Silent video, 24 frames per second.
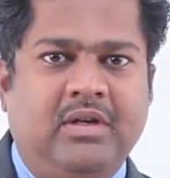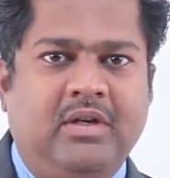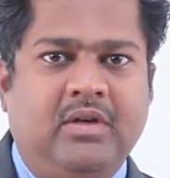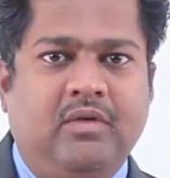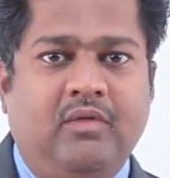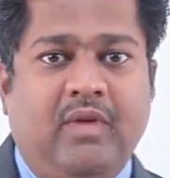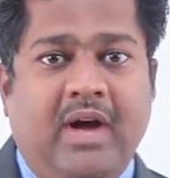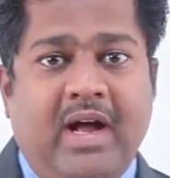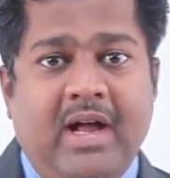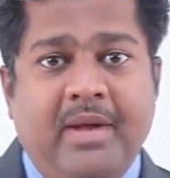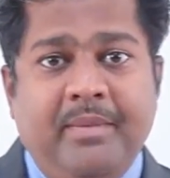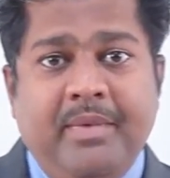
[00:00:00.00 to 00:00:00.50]

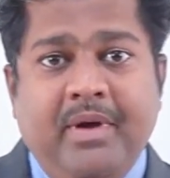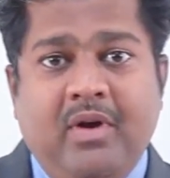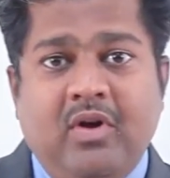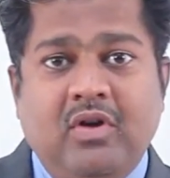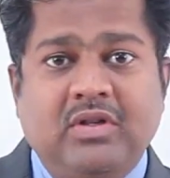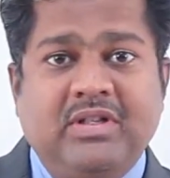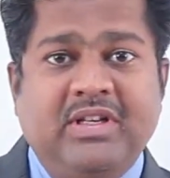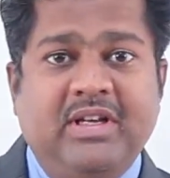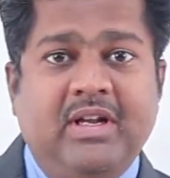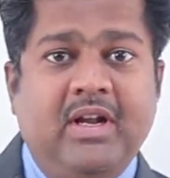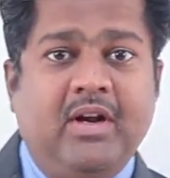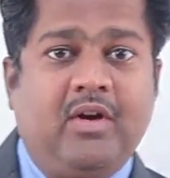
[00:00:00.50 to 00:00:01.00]
Why?
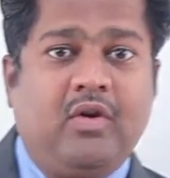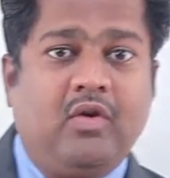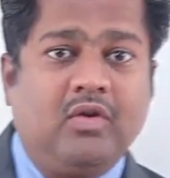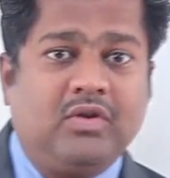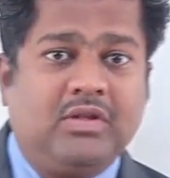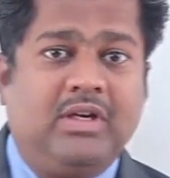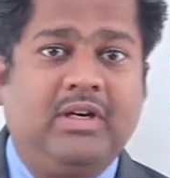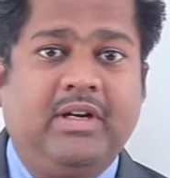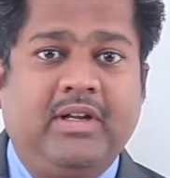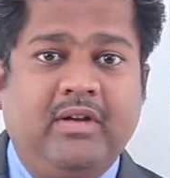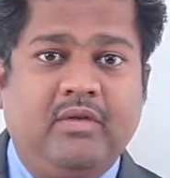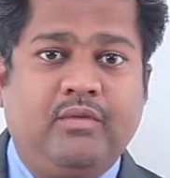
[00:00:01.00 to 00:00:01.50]
Because
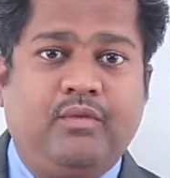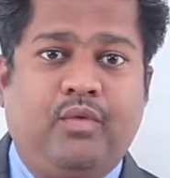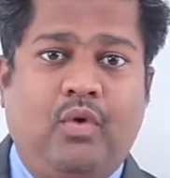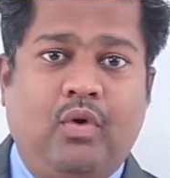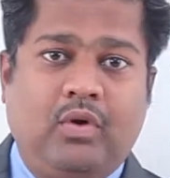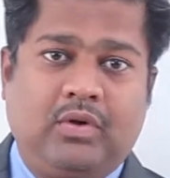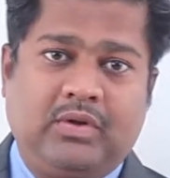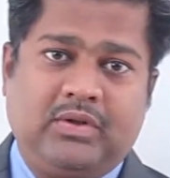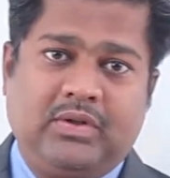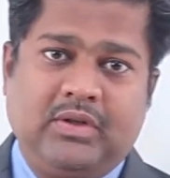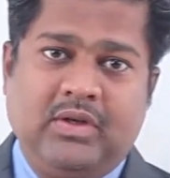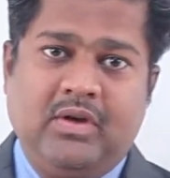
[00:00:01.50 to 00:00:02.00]
electrostatic
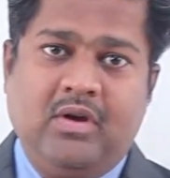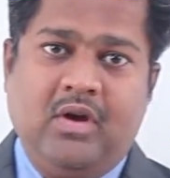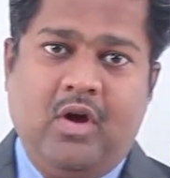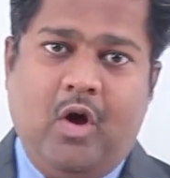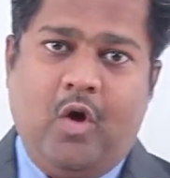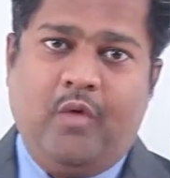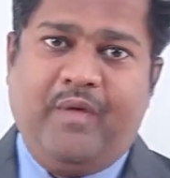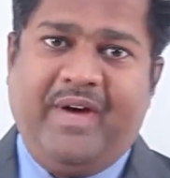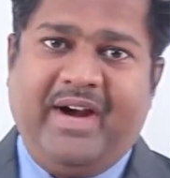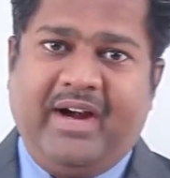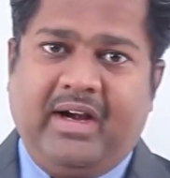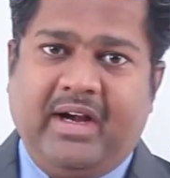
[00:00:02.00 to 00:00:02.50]
force
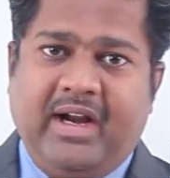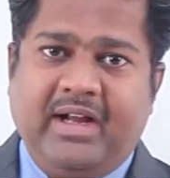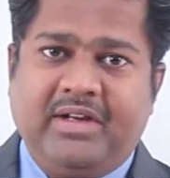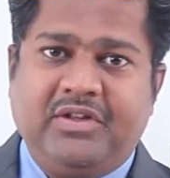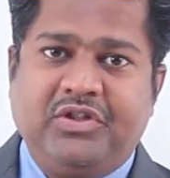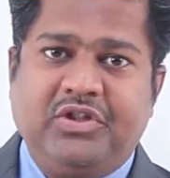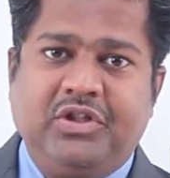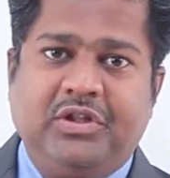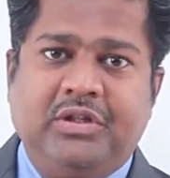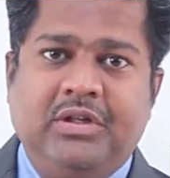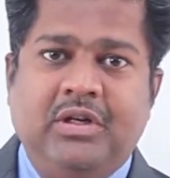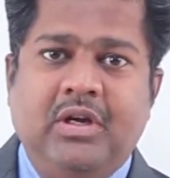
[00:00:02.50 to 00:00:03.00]
of
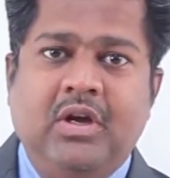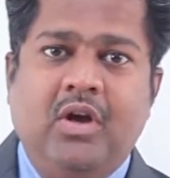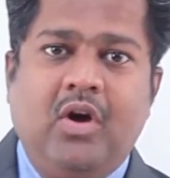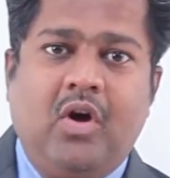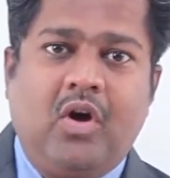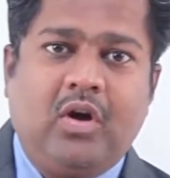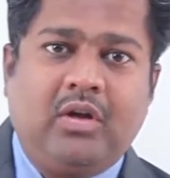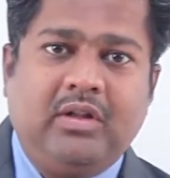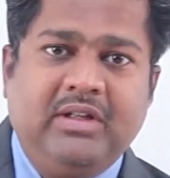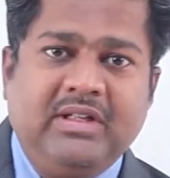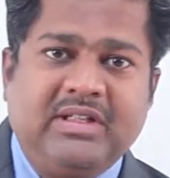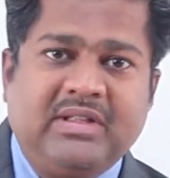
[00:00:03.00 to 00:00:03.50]
attraction,
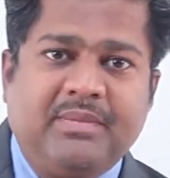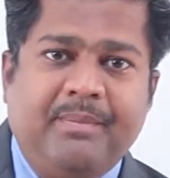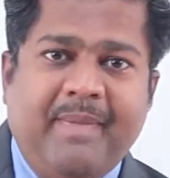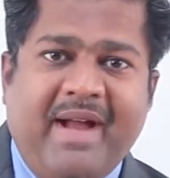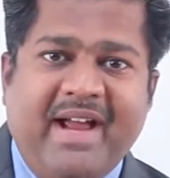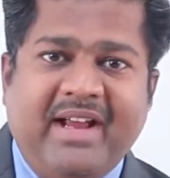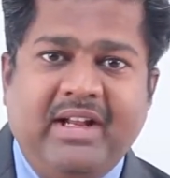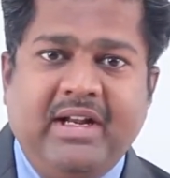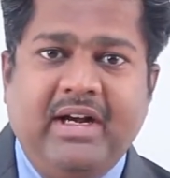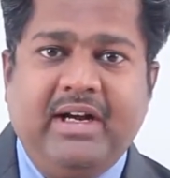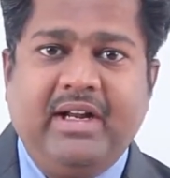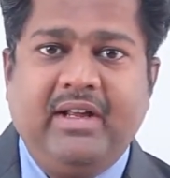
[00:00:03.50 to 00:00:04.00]
or this
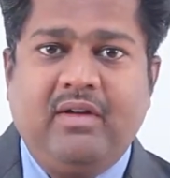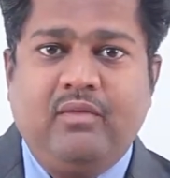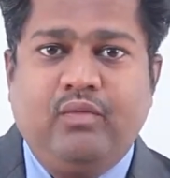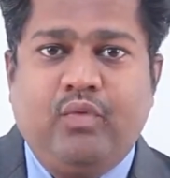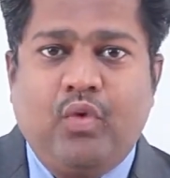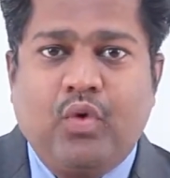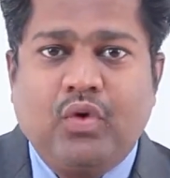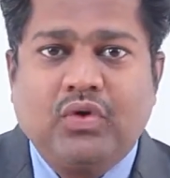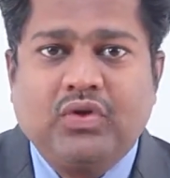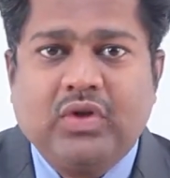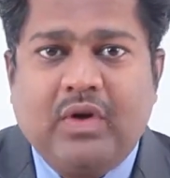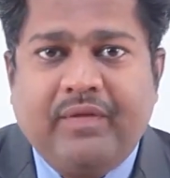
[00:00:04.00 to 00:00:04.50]
magnetic
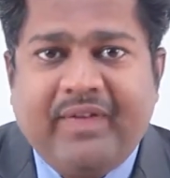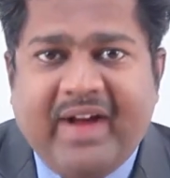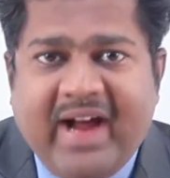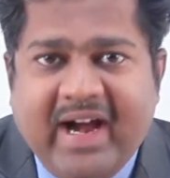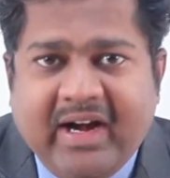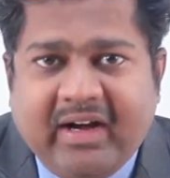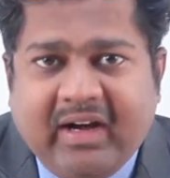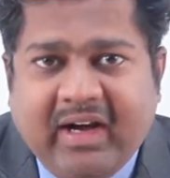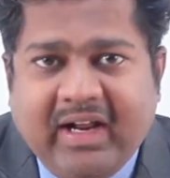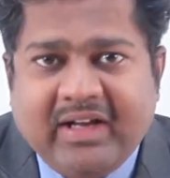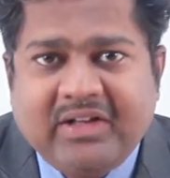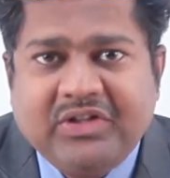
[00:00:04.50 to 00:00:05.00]
force of
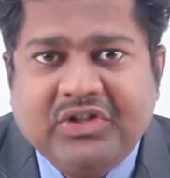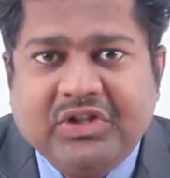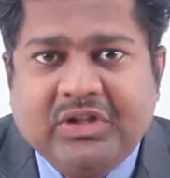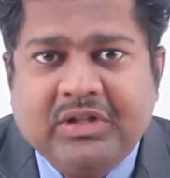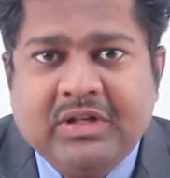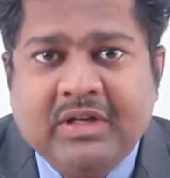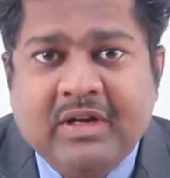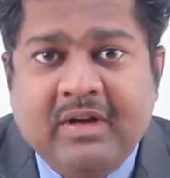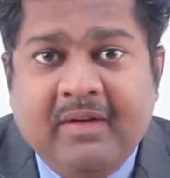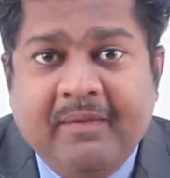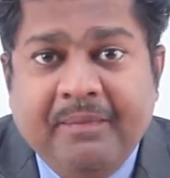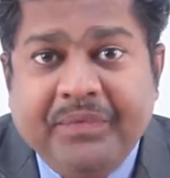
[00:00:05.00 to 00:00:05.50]

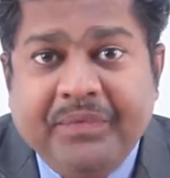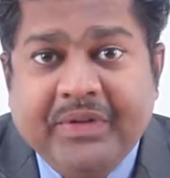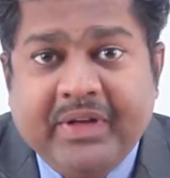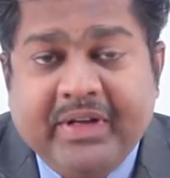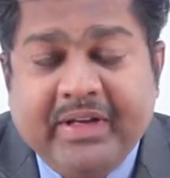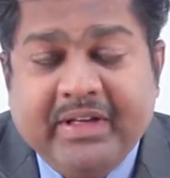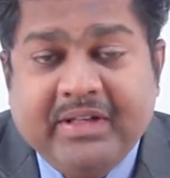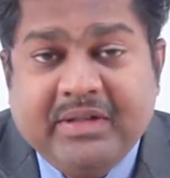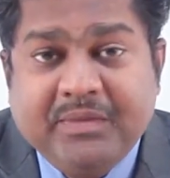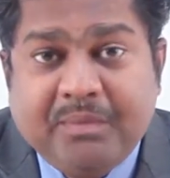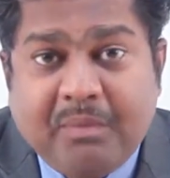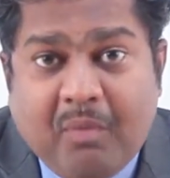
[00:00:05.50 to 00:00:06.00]
attraction,
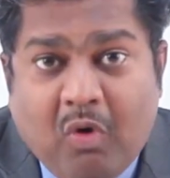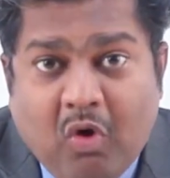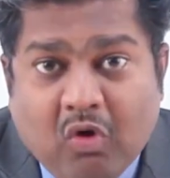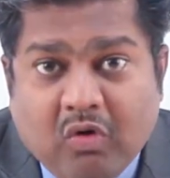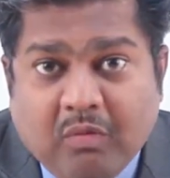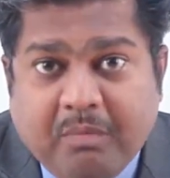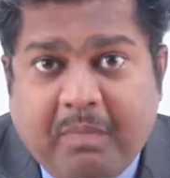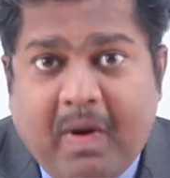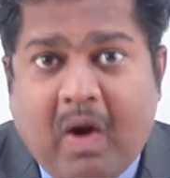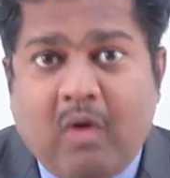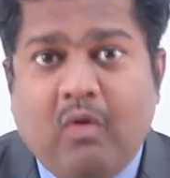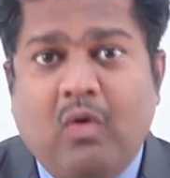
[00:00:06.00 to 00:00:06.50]
is more
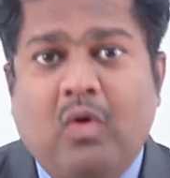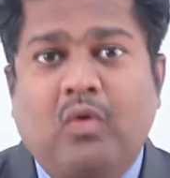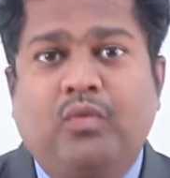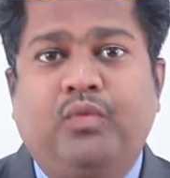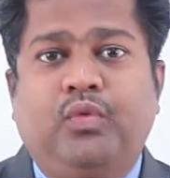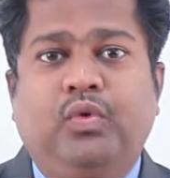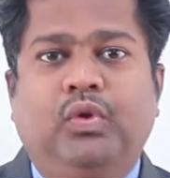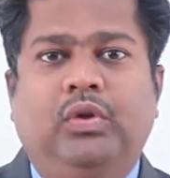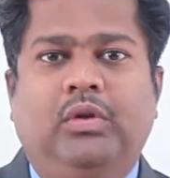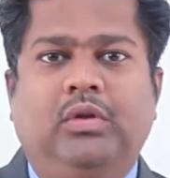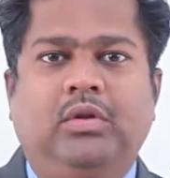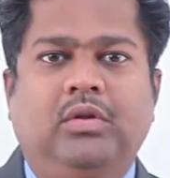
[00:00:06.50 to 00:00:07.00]

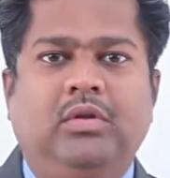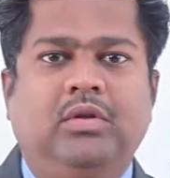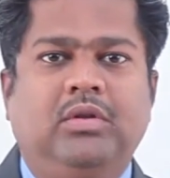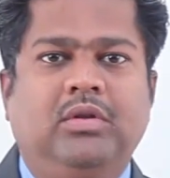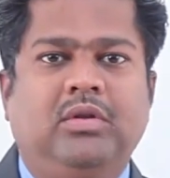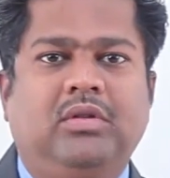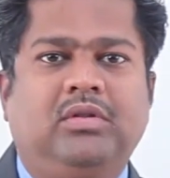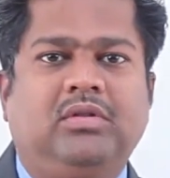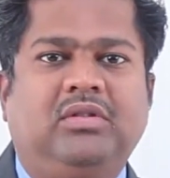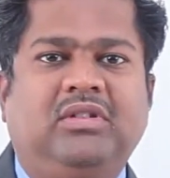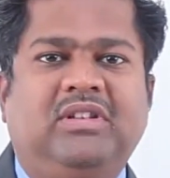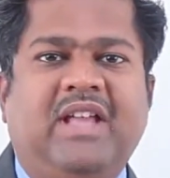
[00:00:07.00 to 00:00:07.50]
powerful
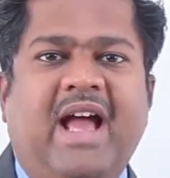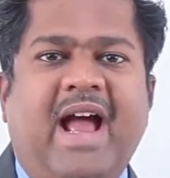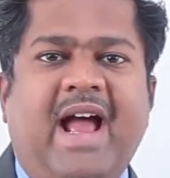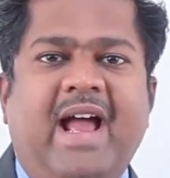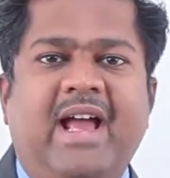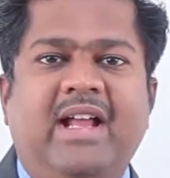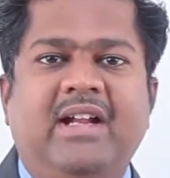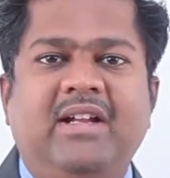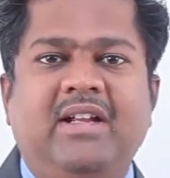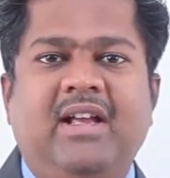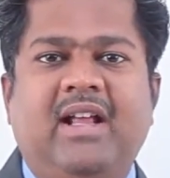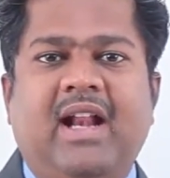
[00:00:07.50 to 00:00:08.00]

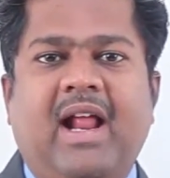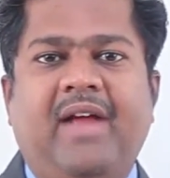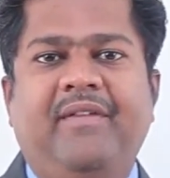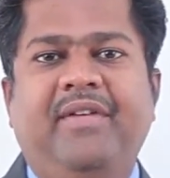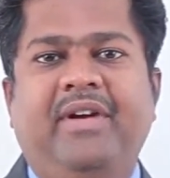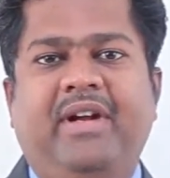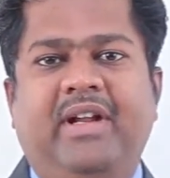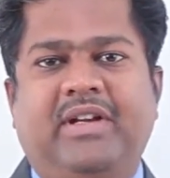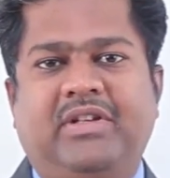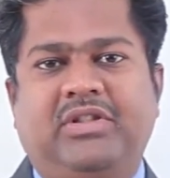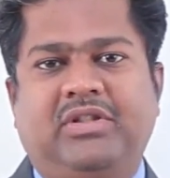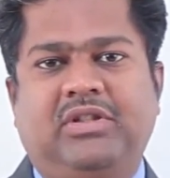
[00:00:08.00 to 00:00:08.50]
than
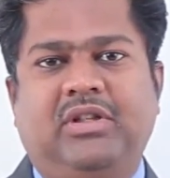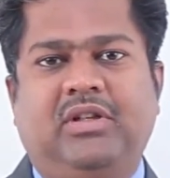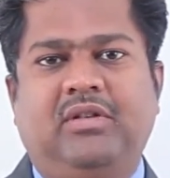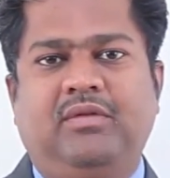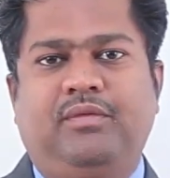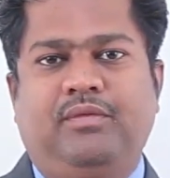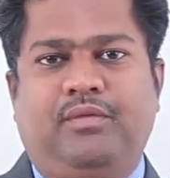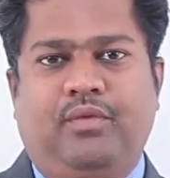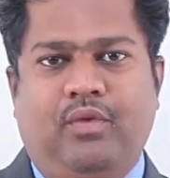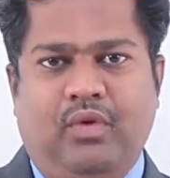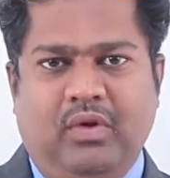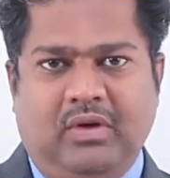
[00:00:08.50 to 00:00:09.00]
gravitational
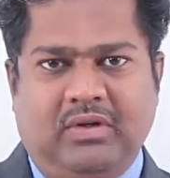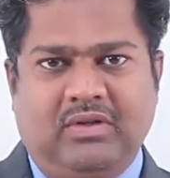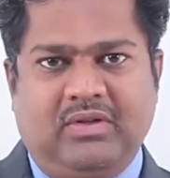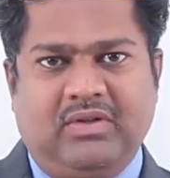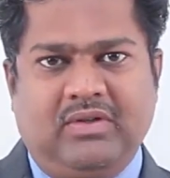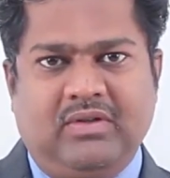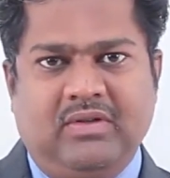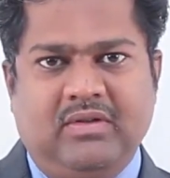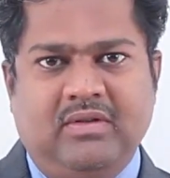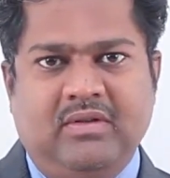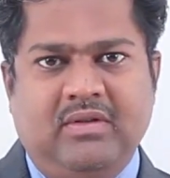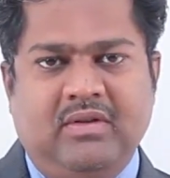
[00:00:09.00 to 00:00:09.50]

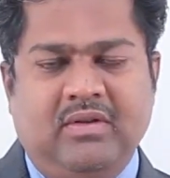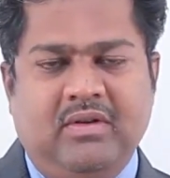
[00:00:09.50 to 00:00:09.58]
force.